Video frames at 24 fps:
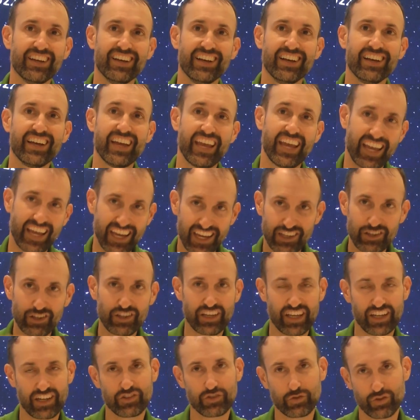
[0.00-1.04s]
and
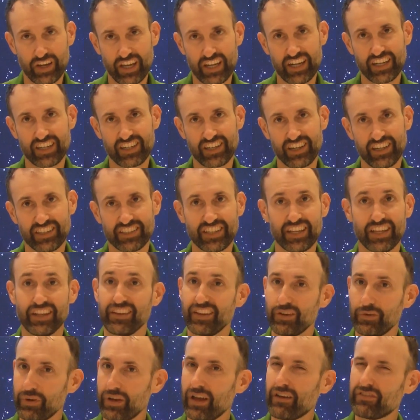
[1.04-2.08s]
look at its organic content,
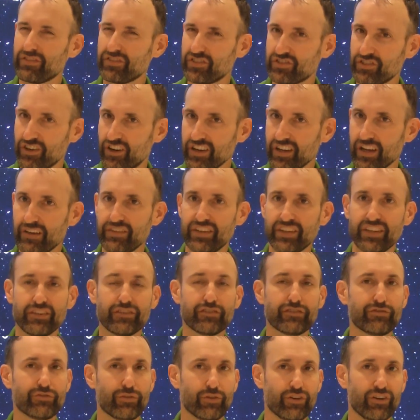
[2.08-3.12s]
then we have strong
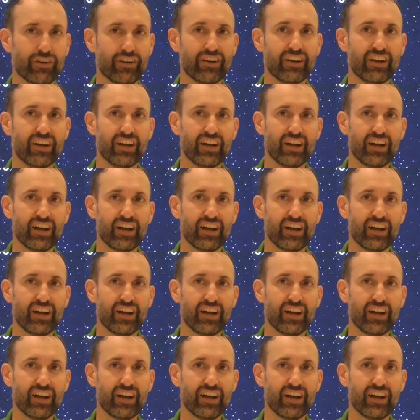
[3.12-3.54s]
evidence for